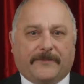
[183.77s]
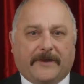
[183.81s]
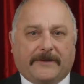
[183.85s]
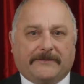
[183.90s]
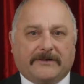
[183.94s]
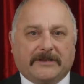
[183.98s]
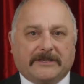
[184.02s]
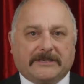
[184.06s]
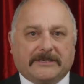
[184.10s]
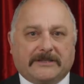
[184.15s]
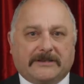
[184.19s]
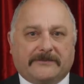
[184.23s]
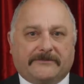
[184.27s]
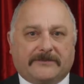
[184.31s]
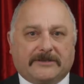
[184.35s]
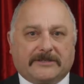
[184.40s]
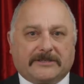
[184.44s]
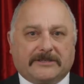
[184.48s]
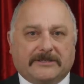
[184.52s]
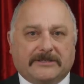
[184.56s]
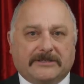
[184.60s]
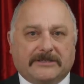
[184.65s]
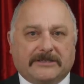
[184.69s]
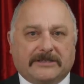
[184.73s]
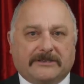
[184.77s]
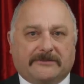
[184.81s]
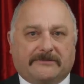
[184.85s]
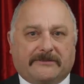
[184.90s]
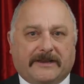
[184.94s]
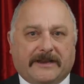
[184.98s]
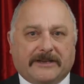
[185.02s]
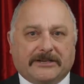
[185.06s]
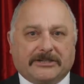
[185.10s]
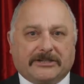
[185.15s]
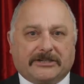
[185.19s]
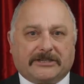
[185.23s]
very serious
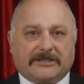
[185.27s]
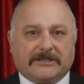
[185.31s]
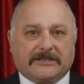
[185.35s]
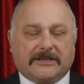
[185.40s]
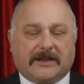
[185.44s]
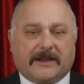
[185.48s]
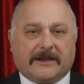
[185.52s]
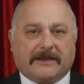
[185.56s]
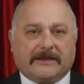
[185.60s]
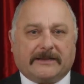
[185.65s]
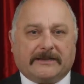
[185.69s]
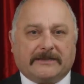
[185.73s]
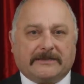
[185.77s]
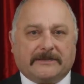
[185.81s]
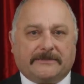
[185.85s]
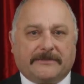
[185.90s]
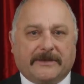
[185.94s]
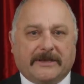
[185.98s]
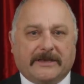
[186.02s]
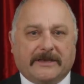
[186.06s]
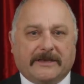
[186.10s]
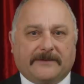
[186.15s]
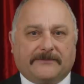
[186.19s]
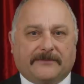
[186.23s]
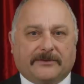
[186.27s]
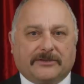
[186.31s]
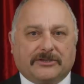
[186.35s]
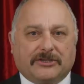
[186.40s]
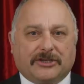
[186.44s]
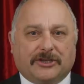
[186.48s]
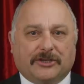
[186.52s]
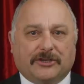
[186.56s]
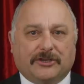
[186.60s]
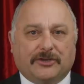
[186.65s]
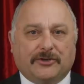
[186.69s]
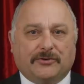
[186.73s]
consideration is likely to be given
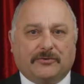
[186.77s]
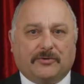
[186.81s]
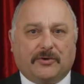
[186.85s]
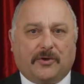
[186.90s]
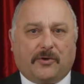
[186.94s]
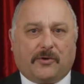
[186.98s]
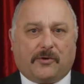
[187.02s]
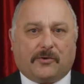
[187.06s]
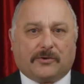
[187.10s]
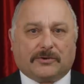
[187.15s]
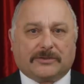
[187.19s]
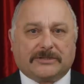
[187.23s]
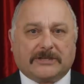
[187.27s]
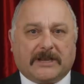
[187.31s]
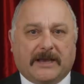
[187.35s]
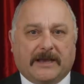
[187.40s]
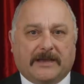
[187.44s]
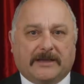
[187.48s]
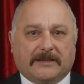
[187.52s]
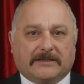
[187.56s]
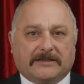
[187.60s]
to new laws